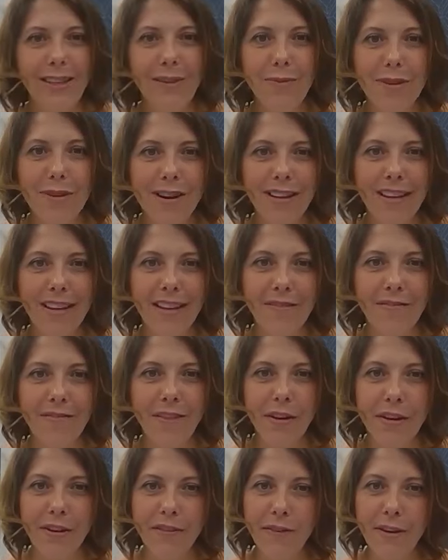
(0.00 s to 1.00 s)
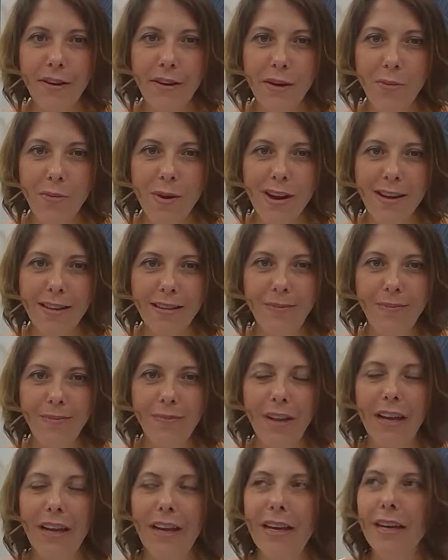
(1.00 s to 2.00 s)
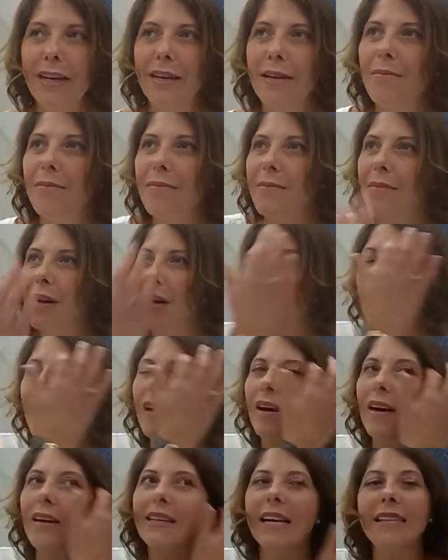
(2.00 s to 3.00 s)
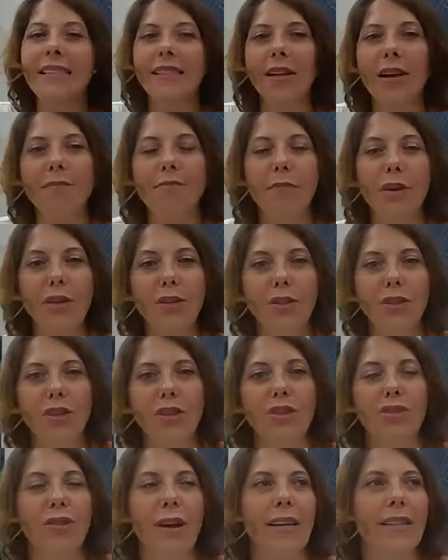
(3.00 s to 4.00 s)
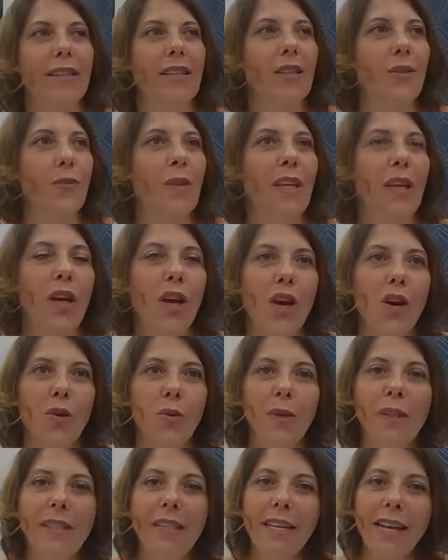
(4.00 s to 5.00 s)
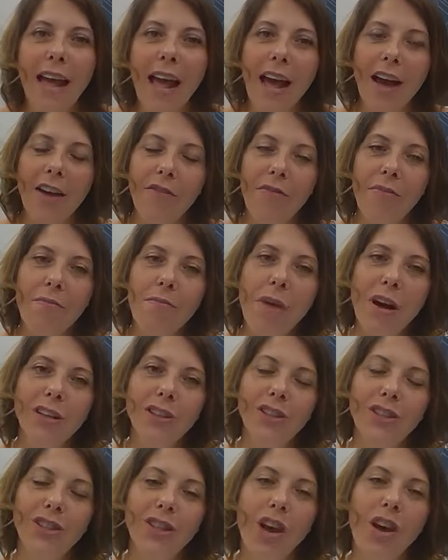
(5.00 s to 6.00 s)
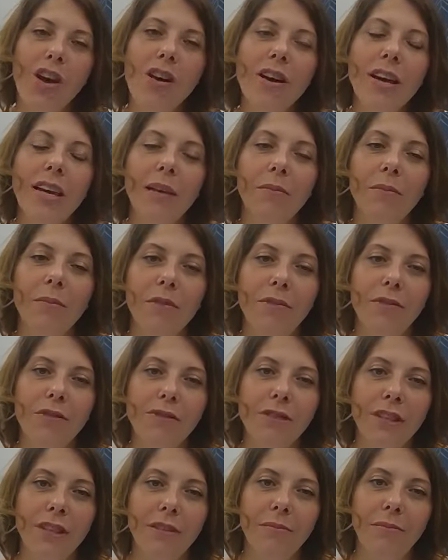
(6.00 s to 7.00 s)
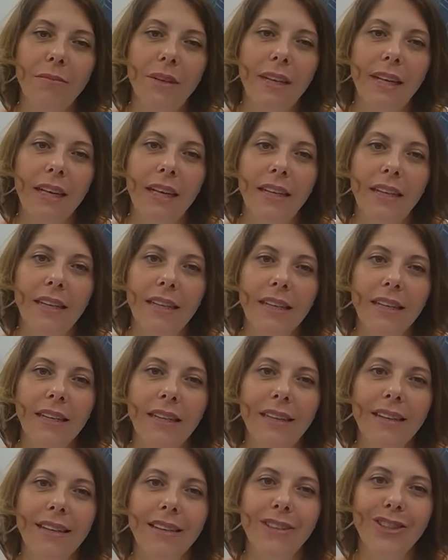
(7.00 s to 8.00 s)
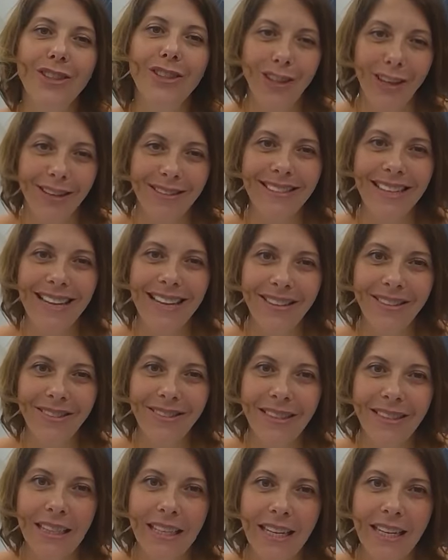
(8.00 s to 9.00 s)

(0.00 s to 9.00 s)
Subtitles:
working very, very well. I guess like most contractors, we didn't have much time for a complete shutdown.